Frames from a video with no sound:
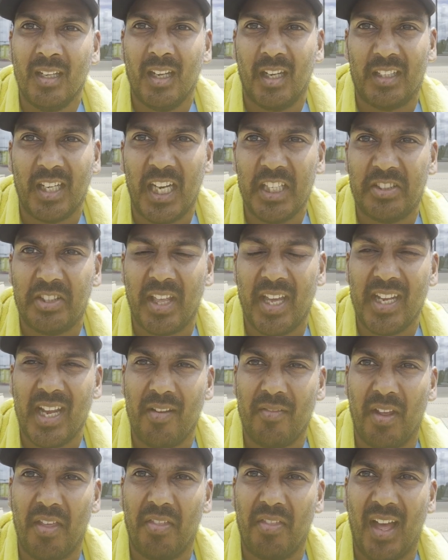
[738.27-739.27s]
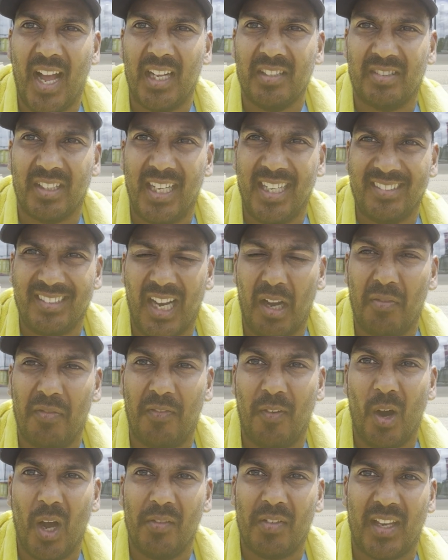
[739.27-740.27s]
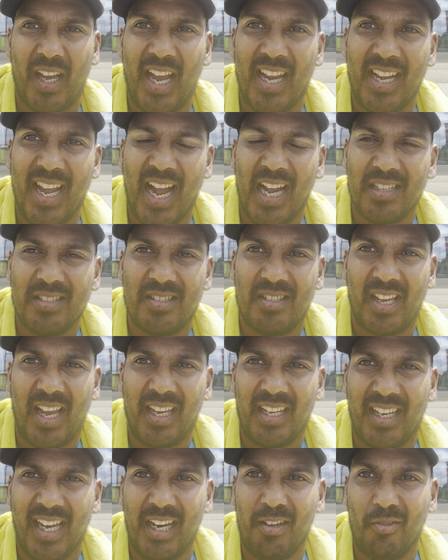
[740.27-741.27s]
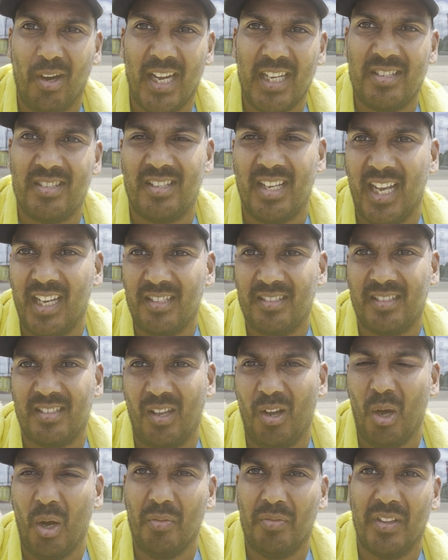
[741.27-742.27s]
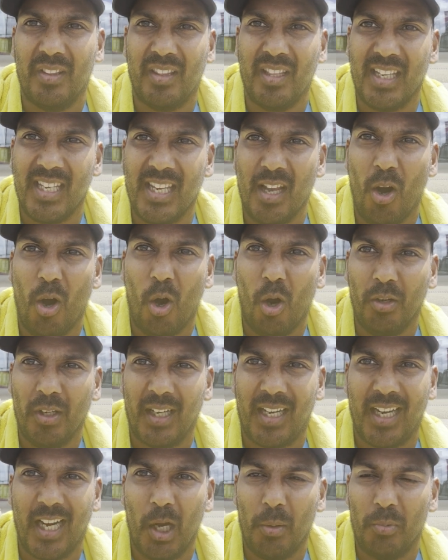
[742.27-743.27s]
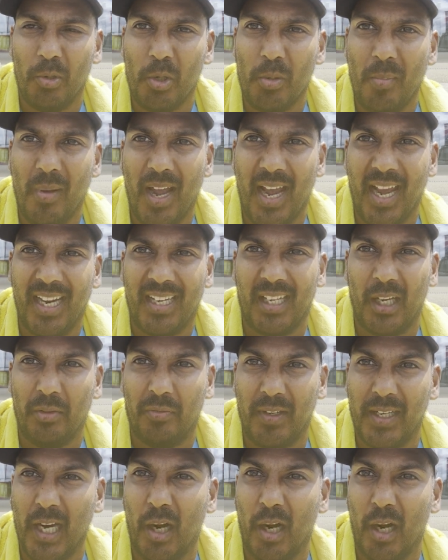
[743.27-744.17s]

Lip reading: Okay, so there you have it. That is our 5K and 10K race test of the On Cloudboom Echo 3.